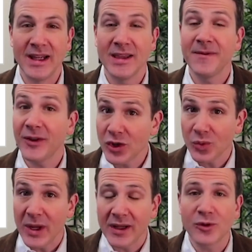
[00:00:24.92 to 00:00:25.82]
In the first
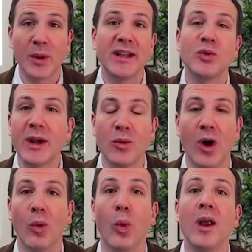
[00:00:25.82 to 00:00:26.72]
week of 2021,